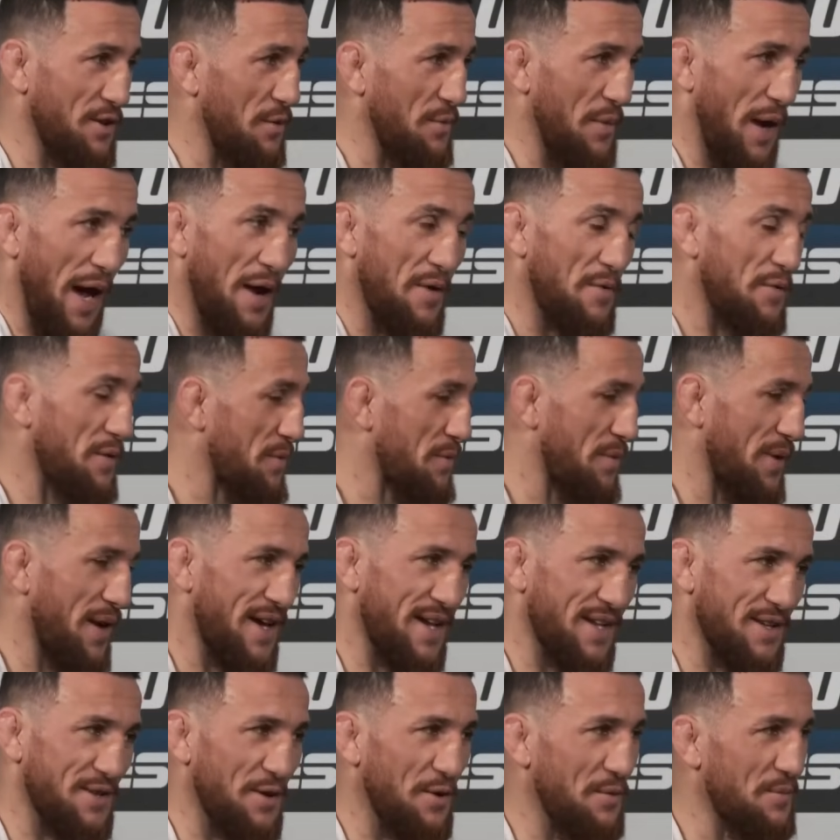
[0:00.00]
No, I will
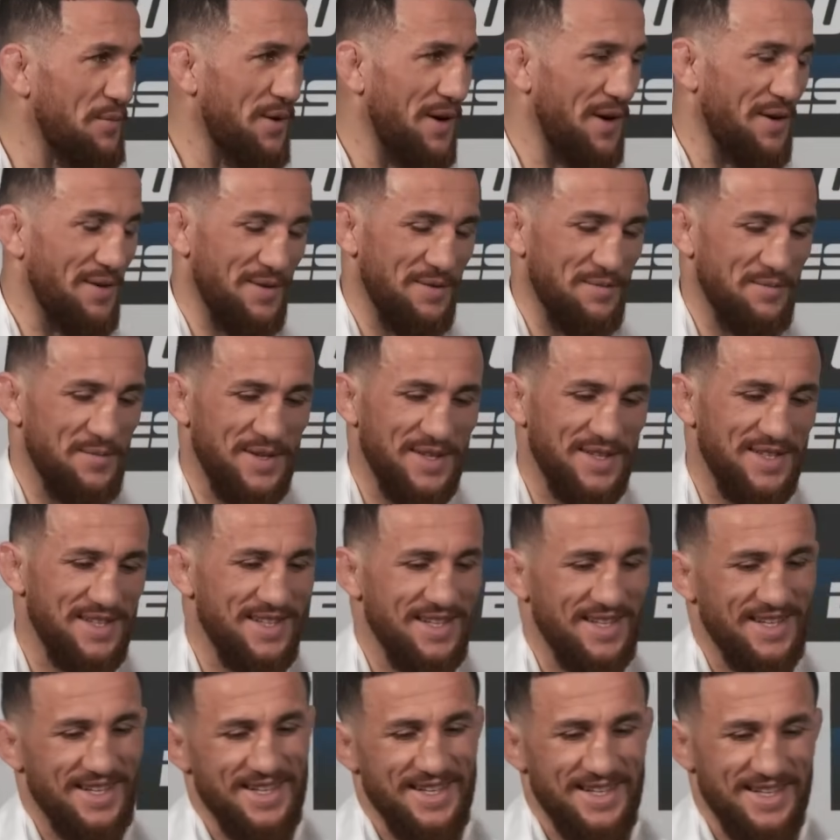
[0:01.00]
pay, no problem. But
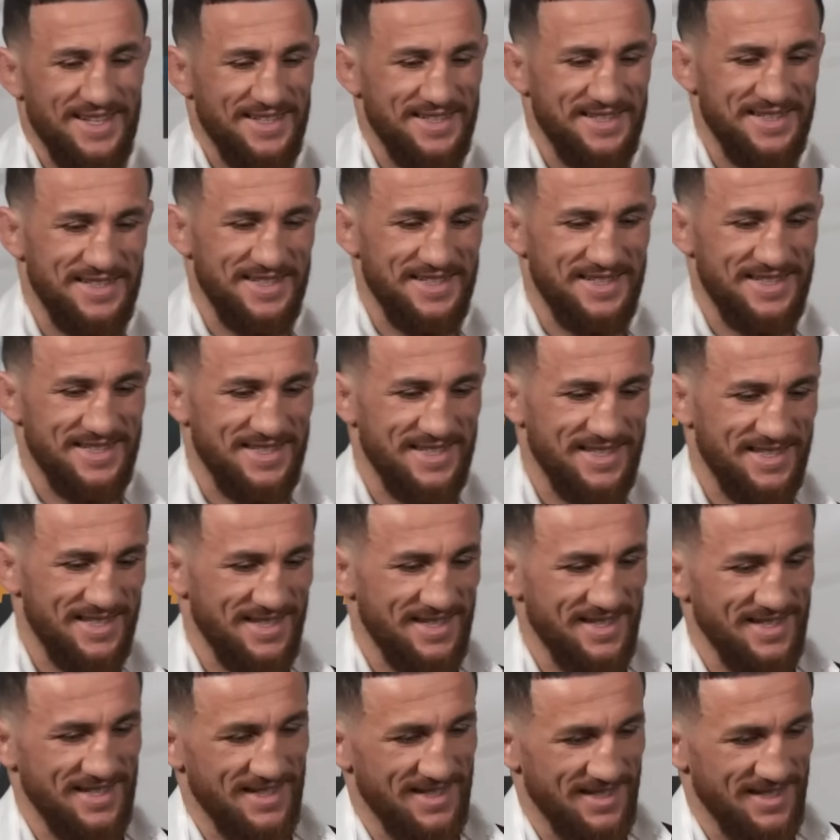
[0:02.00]
just